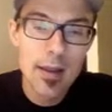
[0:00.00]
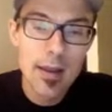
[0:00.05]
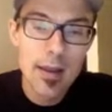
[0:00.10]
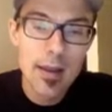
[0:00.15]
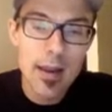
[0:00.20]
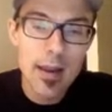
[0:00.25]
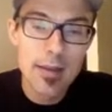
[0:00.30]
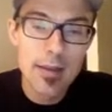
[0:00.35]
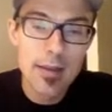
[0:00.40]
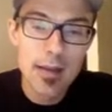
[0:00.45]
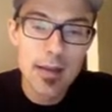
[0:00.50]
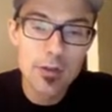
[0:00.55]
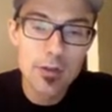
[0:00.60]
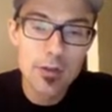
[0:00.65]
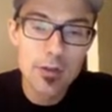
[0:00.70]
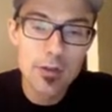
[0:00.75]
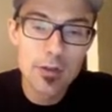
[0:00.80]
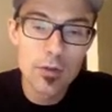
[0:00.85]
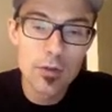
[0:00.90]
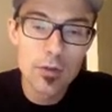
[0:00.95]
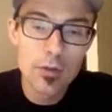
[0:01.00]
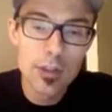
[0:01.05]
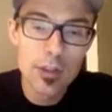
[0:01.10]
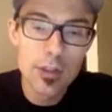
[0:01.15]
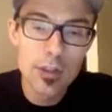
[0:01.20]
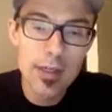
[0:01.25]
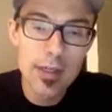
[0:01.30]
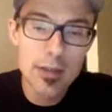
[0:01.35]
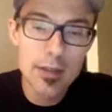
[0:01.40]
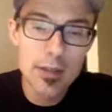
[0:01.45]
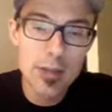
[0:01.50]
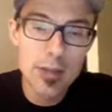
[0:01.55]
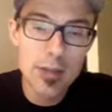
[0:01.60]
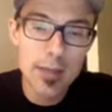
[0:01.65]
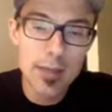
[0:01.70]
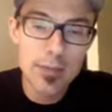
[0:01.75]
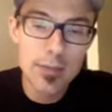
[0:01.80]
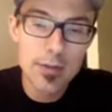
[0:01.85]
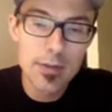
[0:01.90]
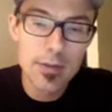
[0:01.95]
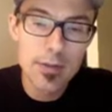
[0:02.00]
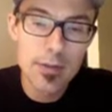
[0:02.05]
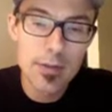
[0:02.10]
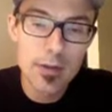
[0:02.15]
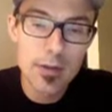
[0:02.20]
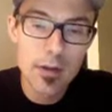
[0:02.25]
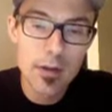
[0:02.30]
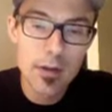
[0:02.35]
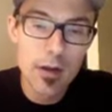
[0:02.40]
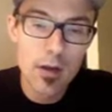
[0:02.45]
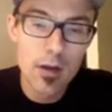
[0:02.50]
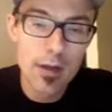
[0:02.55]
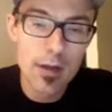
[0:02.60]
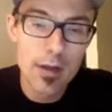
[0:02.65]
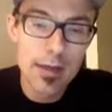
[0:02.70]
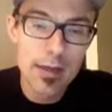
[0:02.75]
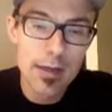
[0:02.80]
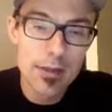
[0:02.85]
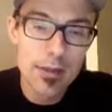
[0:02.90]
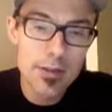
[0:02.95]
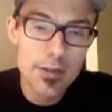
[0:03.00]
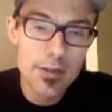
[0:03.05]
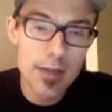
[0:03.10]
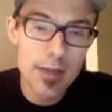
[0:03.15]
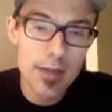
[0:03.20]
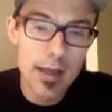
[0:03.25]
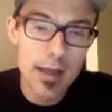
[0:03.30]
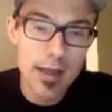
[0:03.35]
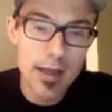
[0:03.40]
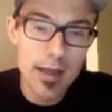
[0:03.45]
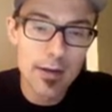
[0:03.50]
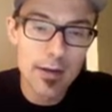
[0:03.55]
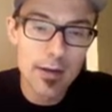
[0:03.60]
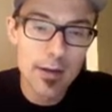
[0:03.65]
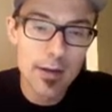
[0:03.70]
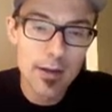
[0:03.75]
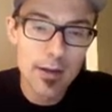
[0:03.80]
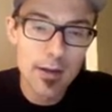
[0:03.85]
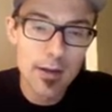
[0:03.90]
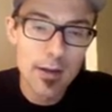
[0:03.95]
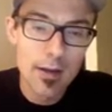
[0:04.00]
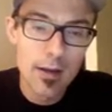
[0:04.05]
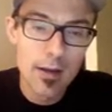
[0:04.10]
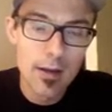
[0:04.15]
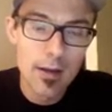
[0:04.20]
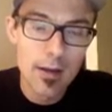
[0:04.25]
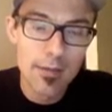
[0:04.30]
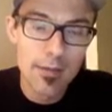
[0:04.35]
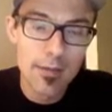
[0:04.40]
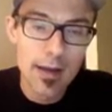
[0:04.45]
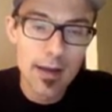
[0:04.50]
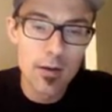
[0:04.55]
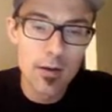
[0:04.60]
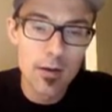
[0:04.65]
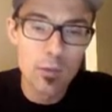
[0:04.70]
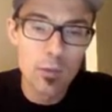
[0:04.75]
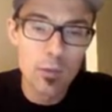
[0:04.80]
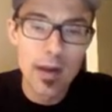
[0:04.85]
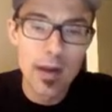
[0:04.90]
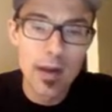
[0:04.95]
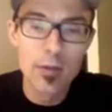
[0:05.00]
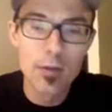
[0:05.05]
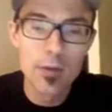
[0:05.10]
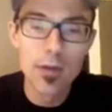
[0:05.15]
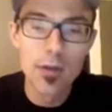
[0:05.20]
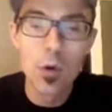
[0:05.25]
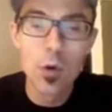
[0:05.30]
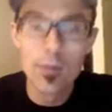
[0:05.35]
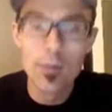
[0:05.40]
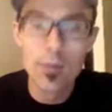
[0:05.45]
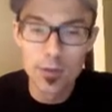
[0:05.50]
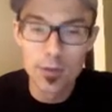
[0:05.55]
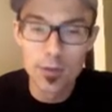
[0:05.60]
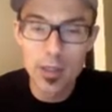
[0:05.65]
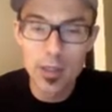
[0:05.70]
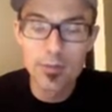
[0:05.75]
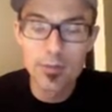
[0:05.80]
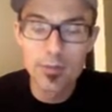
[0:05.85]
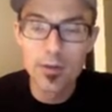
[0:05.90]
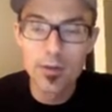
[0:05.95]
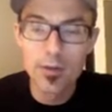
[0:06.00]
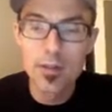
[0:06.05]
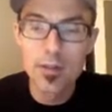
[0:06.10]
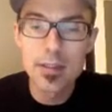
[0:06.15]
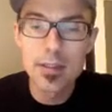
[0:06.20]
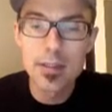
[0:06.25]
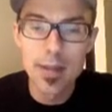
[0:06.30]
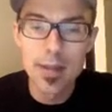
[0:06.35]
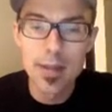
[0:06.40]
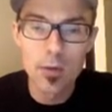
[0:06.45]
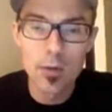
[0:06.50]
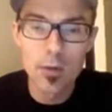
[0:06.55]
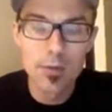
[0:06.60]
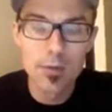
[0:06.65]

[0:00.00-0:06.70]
and then 2 cheek shapes on each side of that rounded oval shape for the snout.